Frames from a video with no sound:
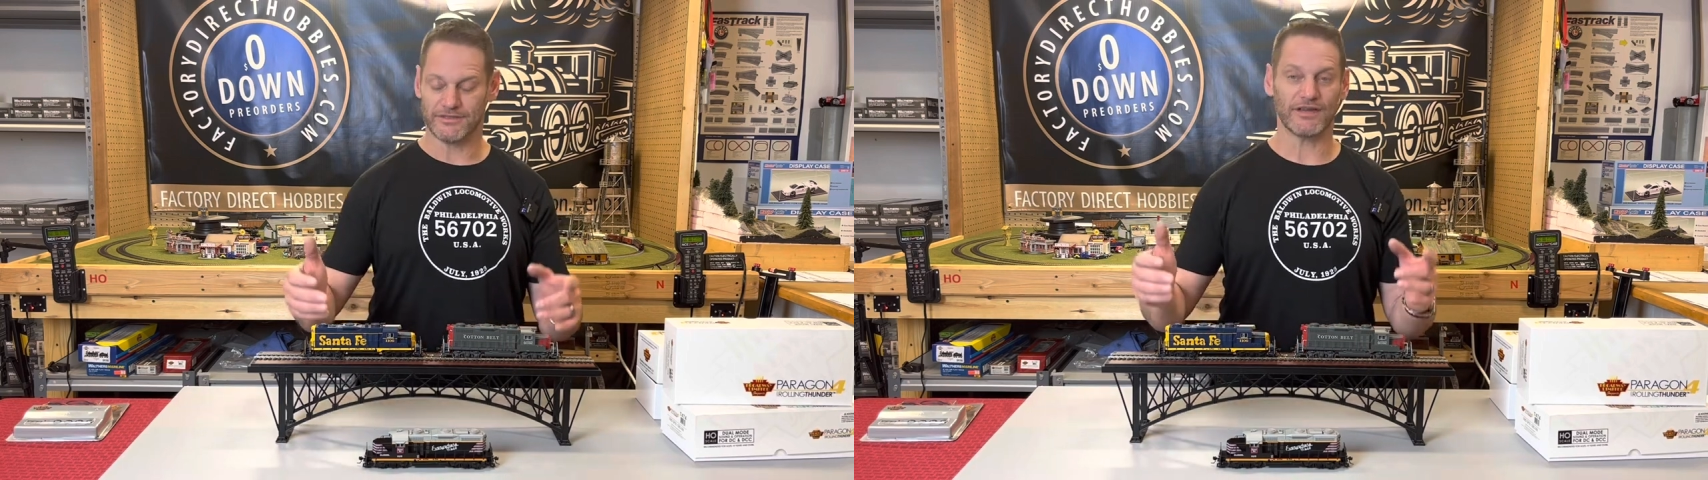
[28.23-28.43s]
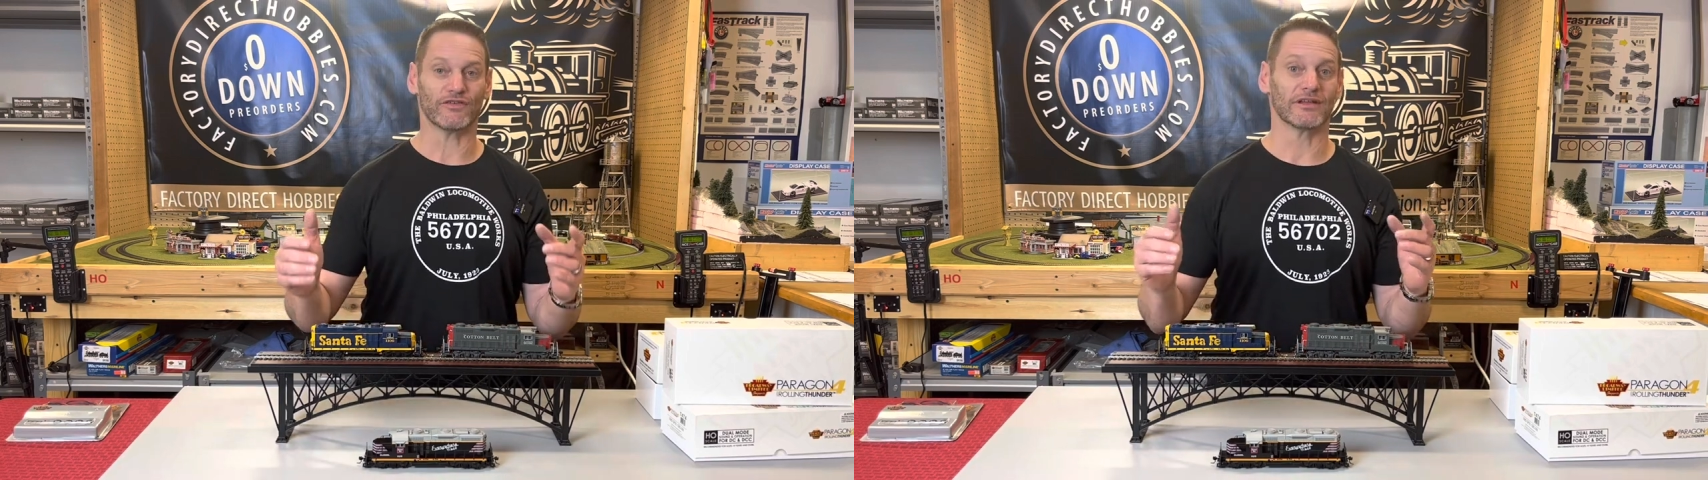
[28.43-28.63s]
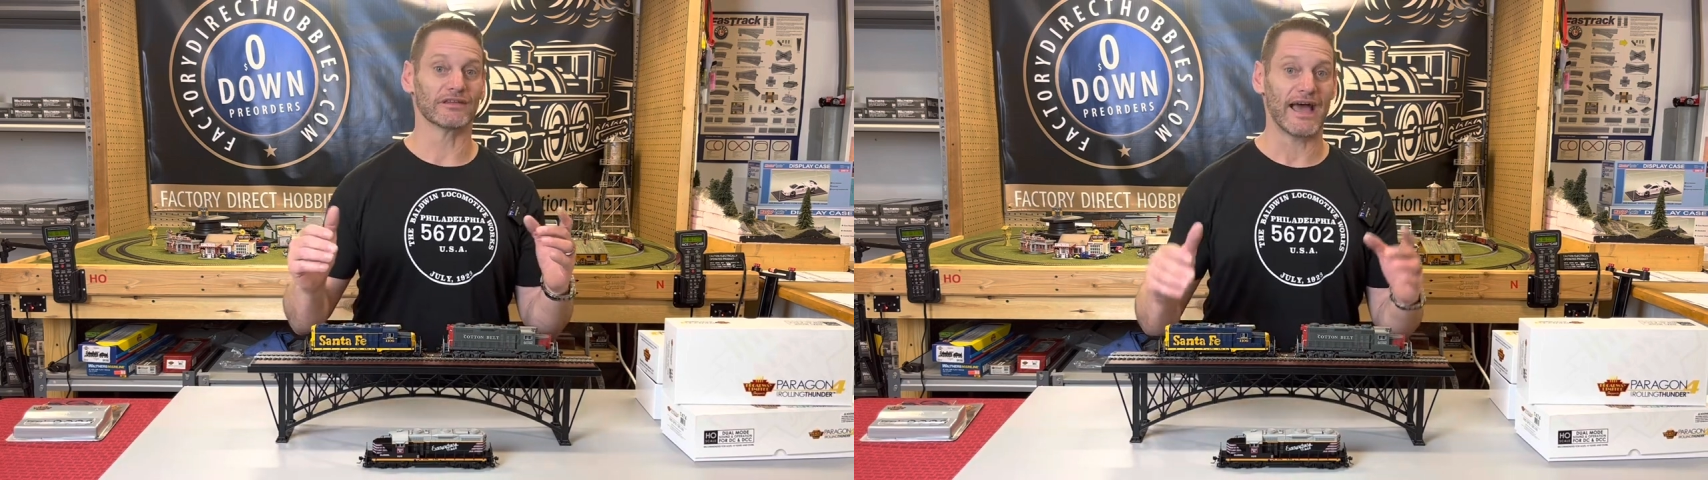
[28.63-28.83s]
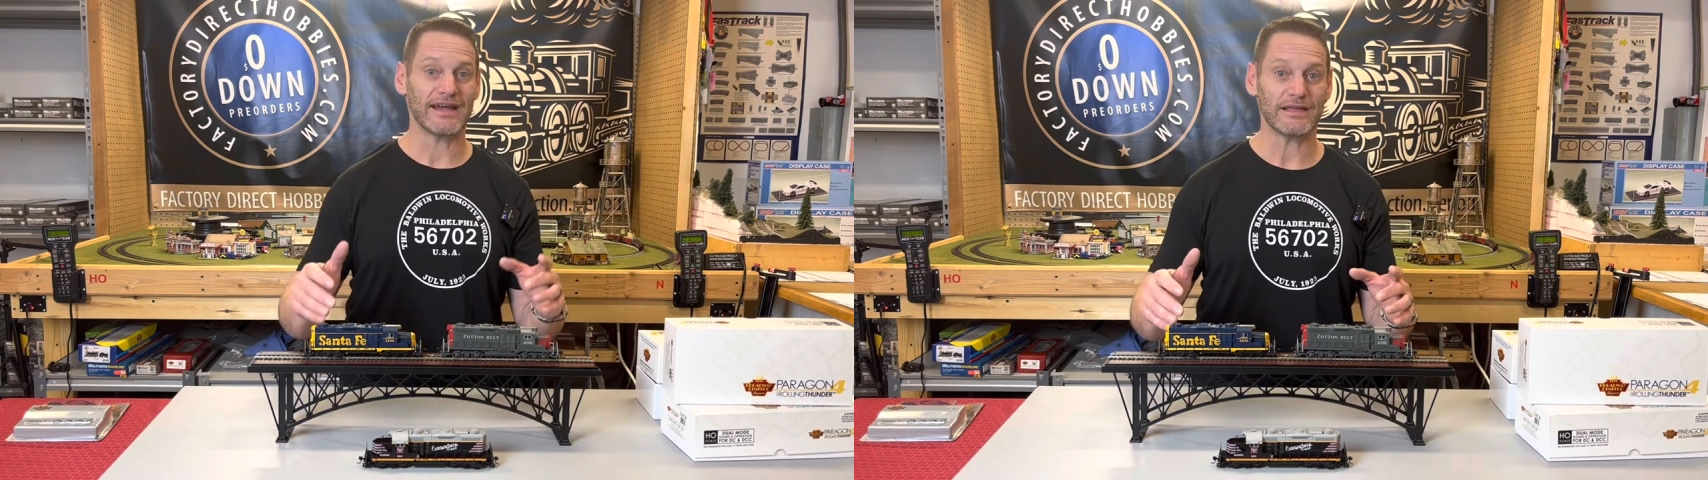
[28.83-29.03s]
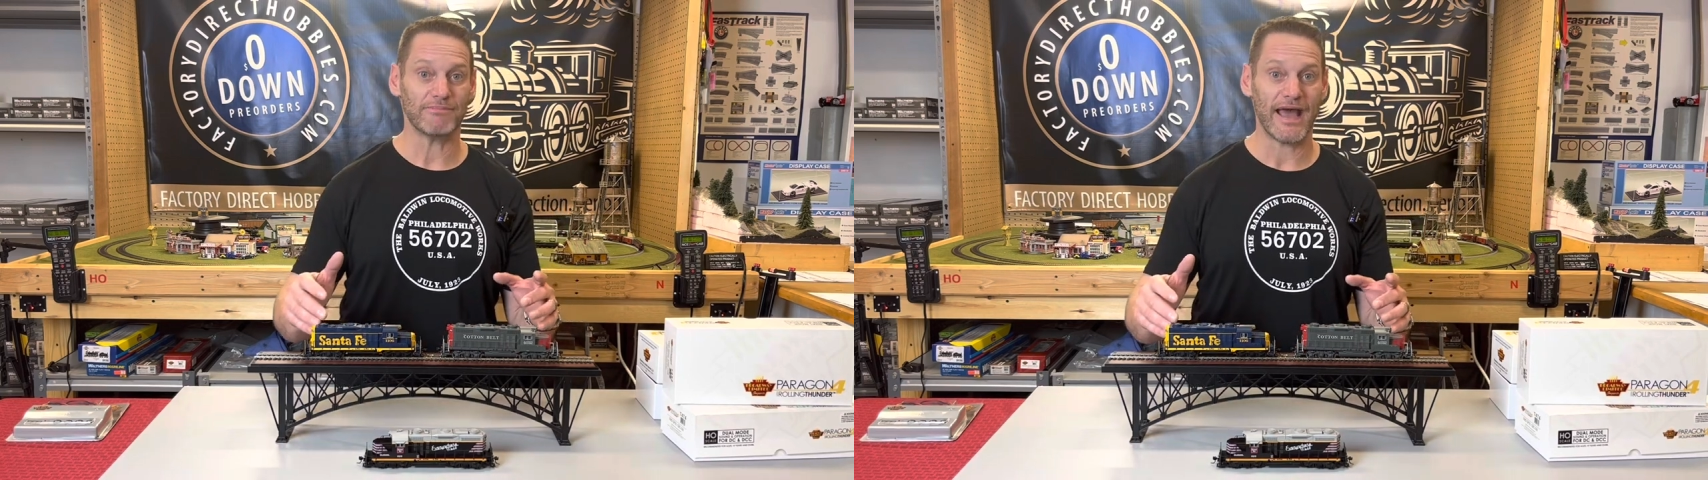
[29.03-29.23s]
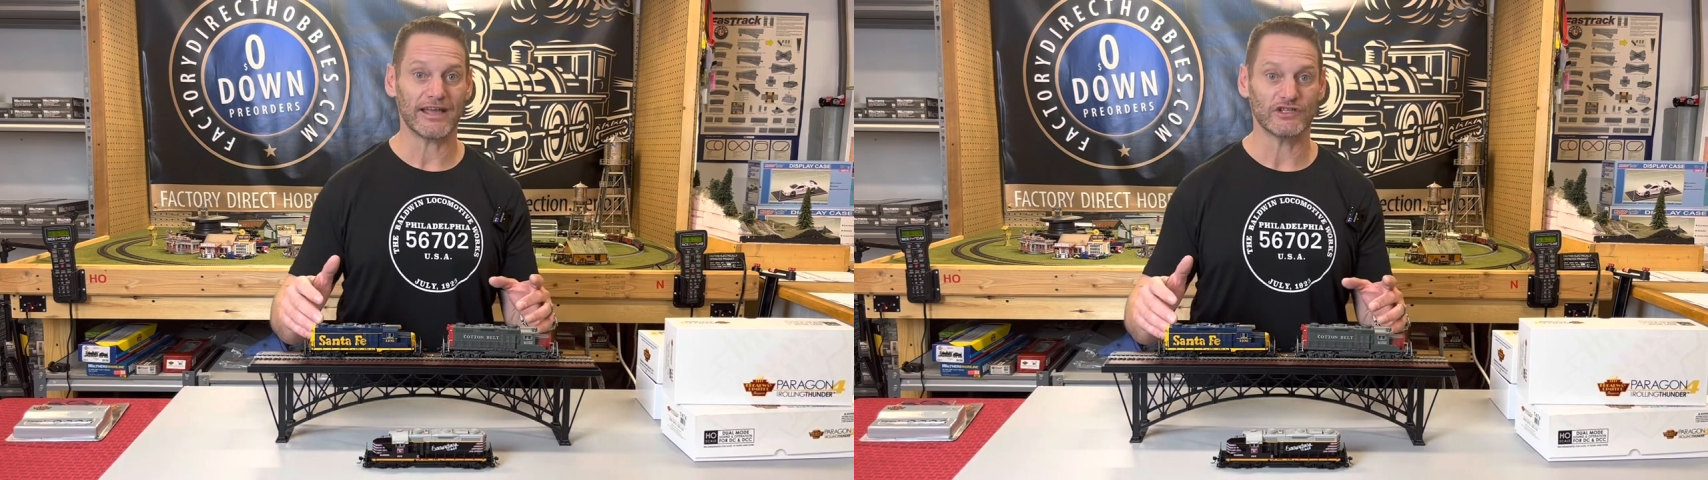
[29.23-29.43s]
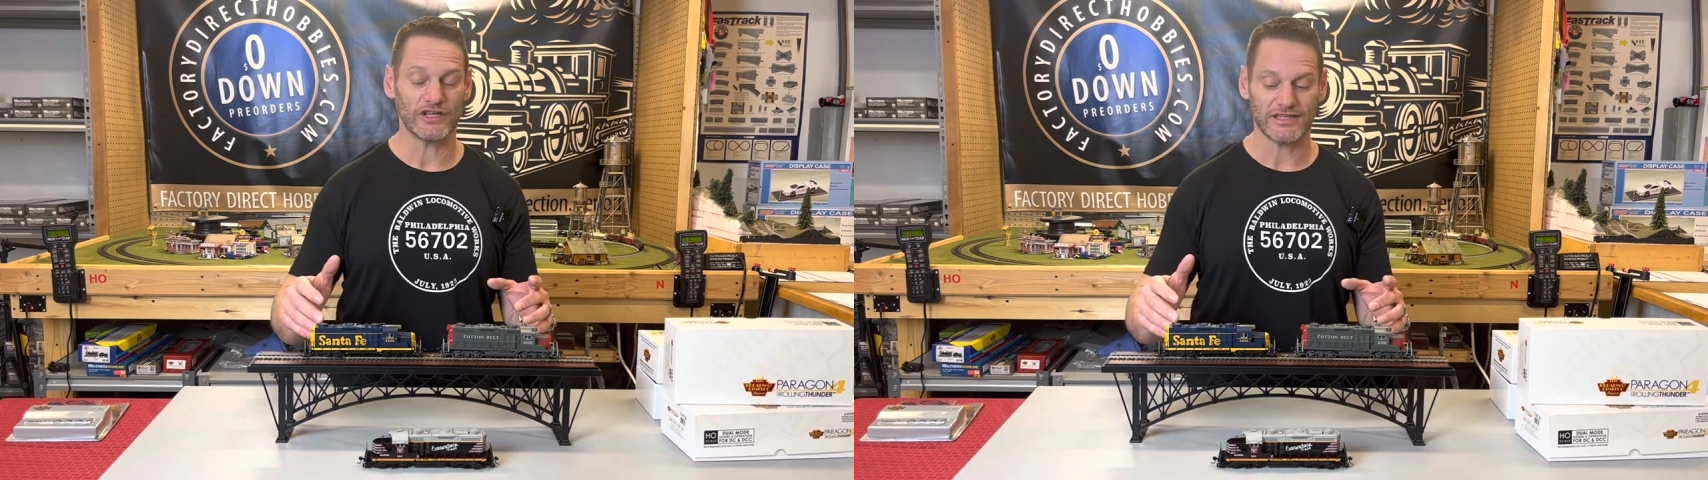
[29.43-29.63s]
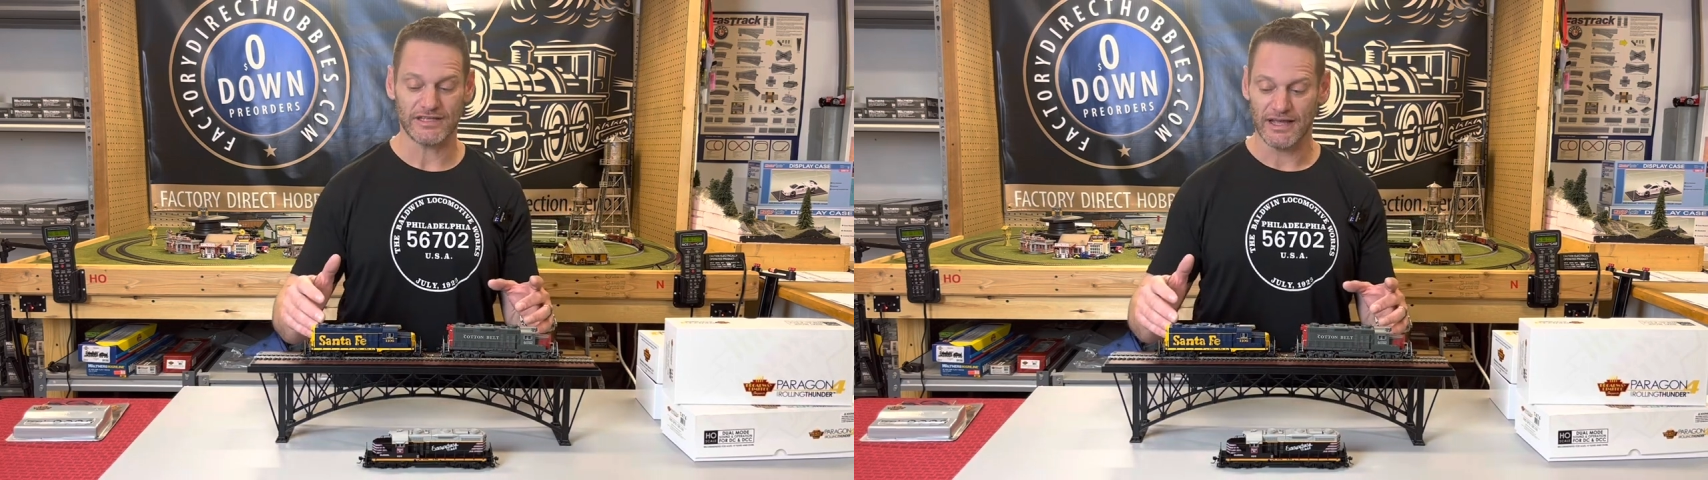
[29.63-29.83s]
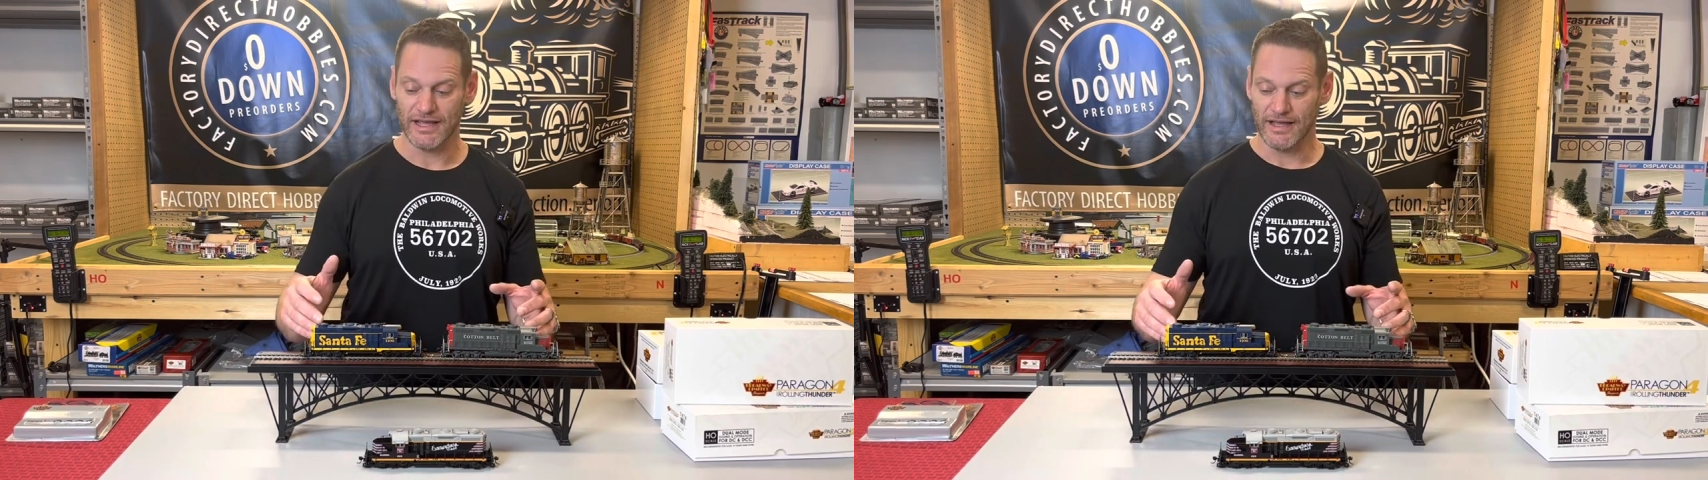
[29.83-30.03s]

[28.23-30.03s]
different lighting packages.